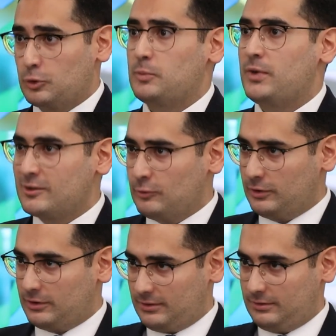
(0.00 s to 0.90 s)
companies,
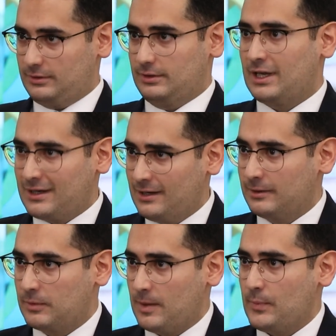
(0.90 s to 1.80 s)

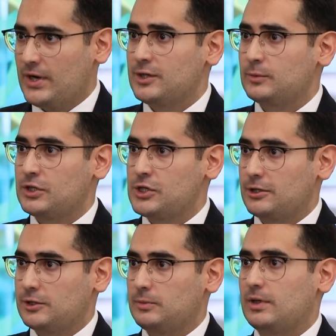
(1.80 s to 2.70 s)
which will
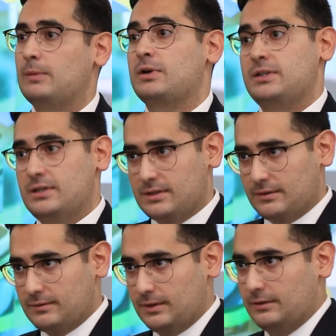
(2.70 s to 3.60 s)
allow local
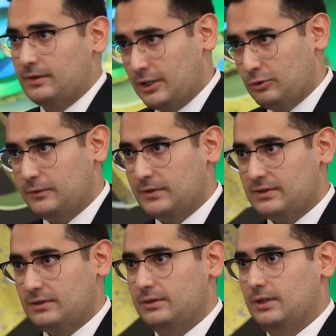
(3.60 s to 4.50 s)
affiliated
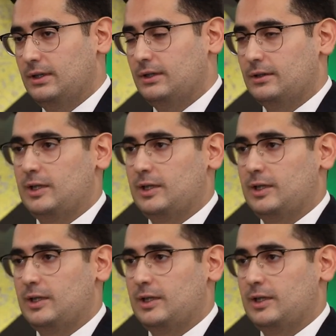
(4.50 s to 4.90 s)
companies to